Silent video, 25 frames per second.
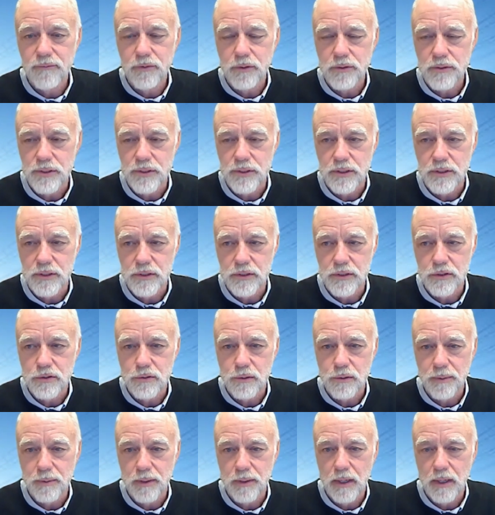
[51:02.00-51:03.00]
versus
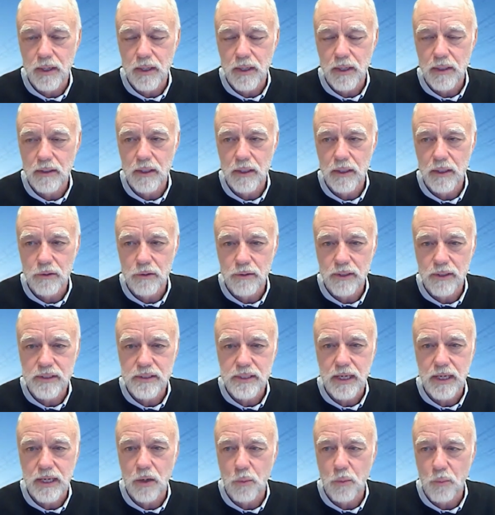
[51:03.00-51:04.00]
distribu- uh, uh, grid
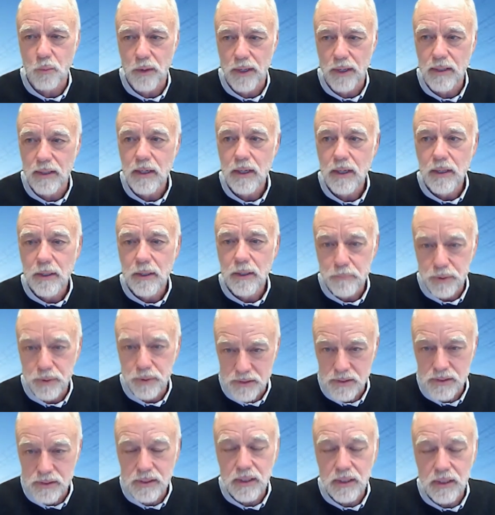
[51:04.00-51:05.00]
scale wind
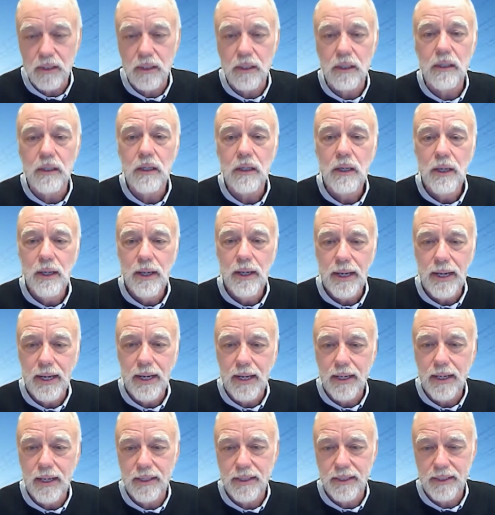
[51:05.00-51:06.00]
but still
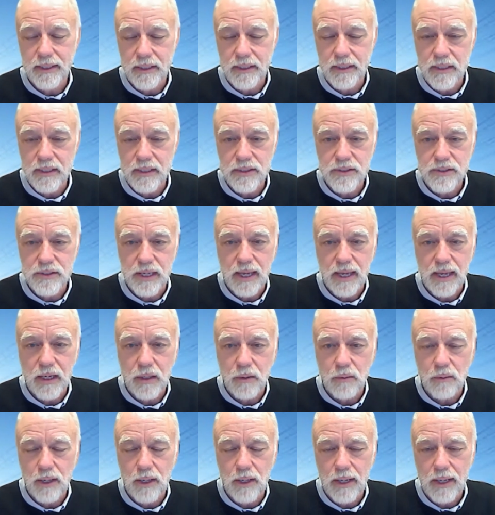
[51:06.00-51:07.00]
uh, it is
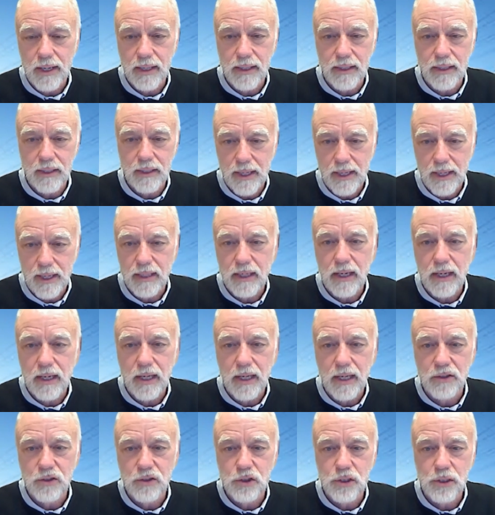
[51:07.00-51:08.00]
a, a, a,
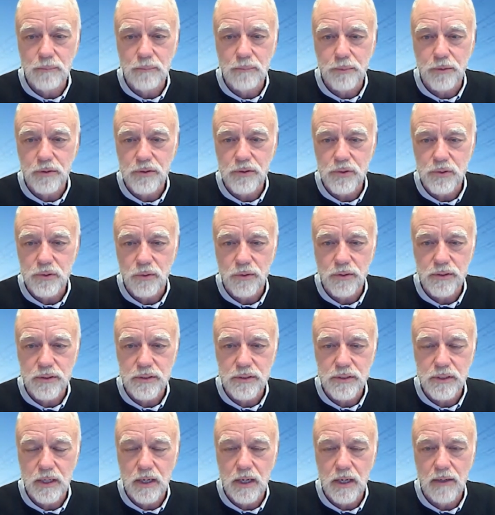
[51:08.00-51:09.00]
a, cheaper
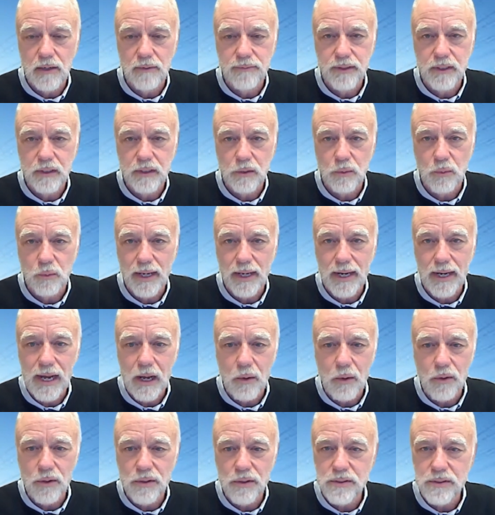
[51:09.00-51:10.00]
source of kilowatt
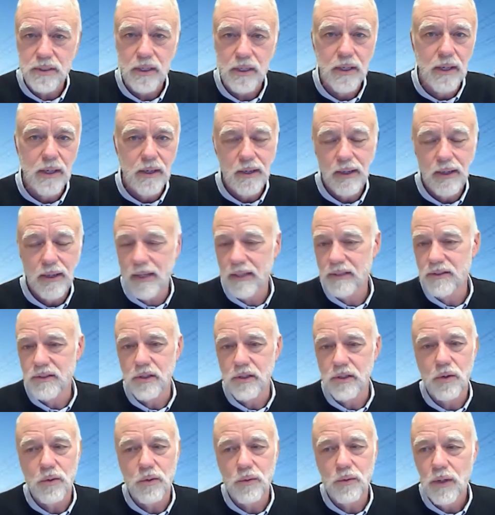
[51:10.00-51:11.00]
hours. And
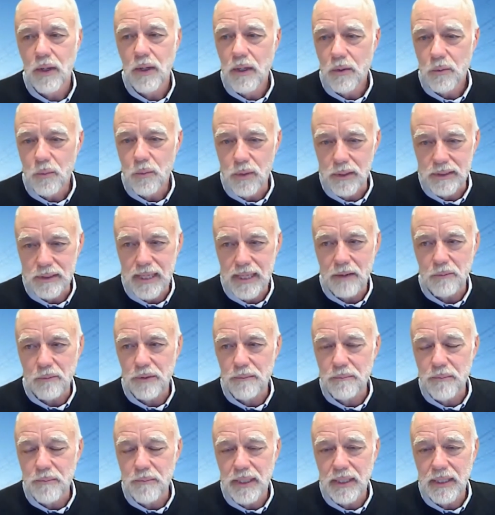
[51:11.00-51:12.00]
so what that
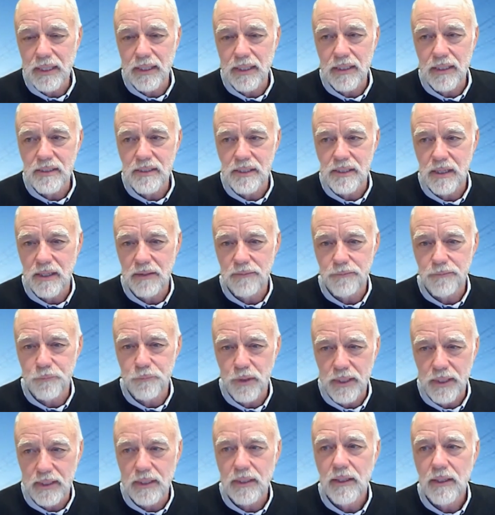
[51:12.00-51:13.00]
would mean is that if
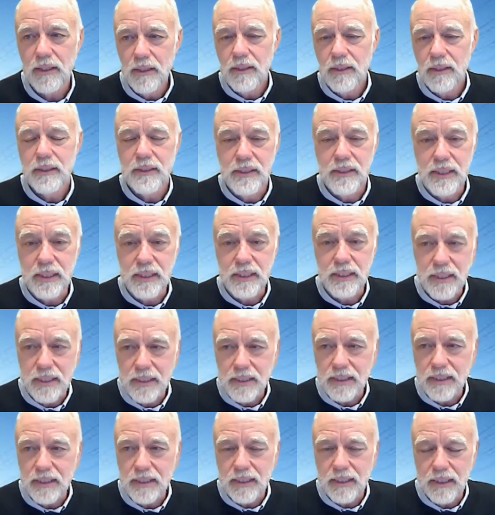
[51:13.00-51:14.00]
we
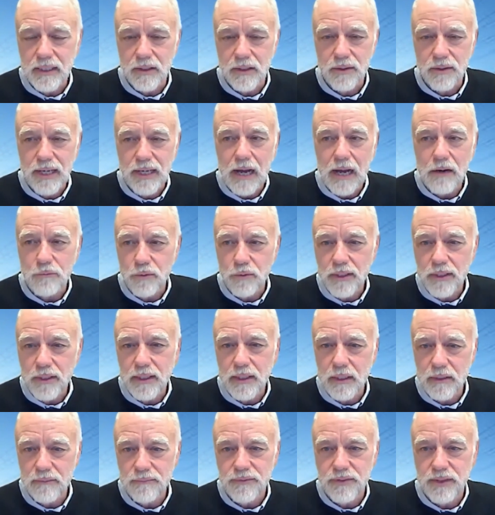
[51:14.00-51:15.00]
didn't, you know, got
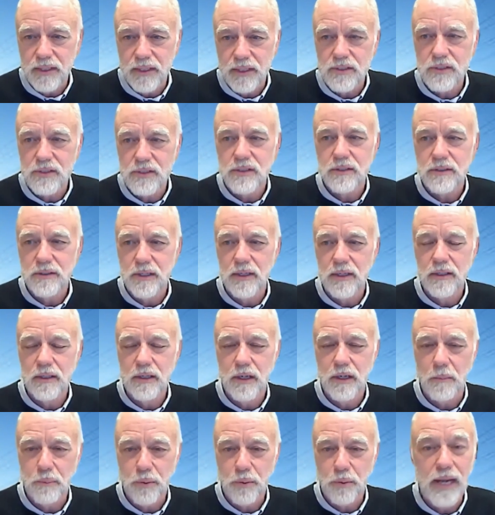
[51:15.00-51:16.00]
rid of this, uh,
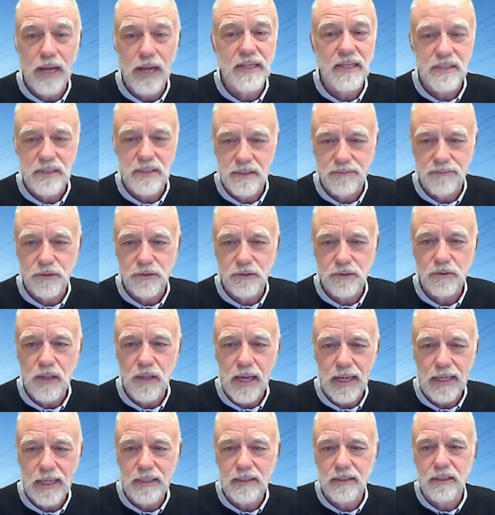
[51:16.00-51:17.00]
you know, priced, if you
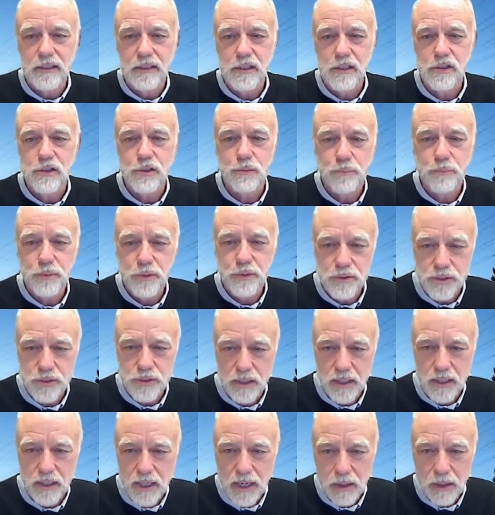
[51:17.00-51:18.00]
like, the
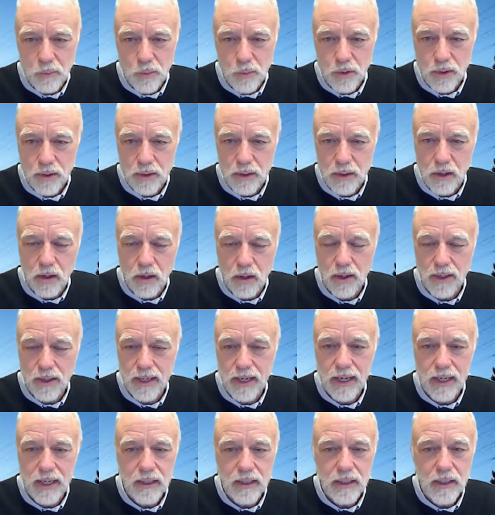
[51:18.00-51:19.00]
distribution network on
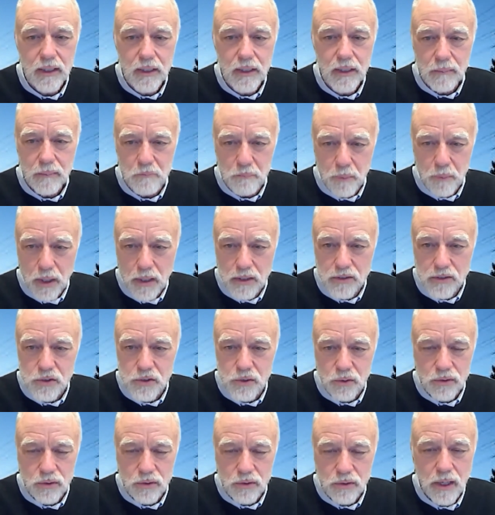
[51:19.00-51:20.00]
a
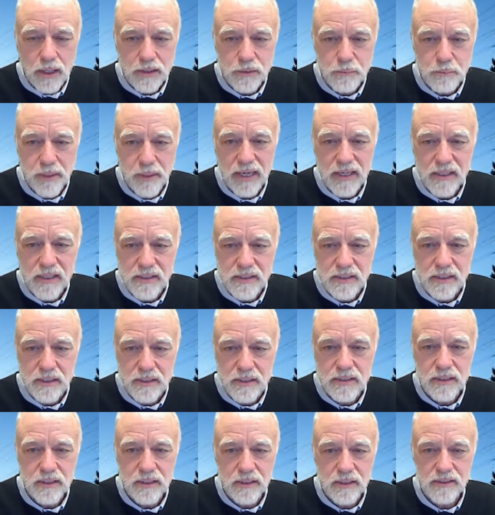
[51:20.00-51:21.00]
marginal cost
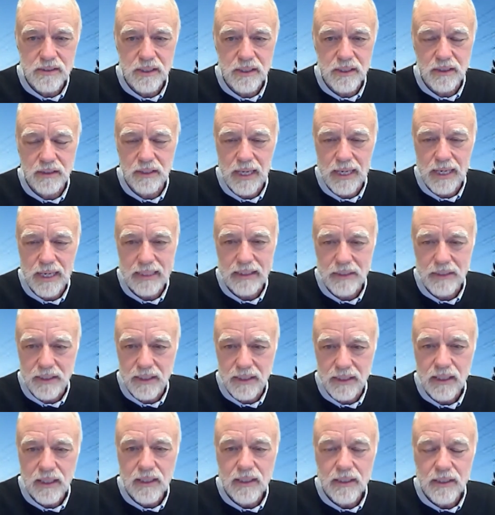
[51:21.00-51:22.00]
basis, it's
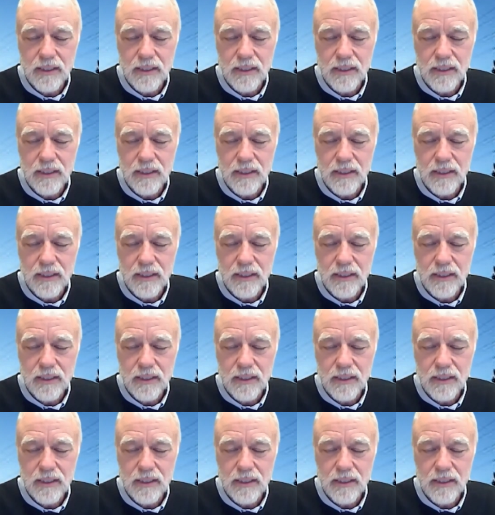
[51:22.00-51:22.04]
unlikely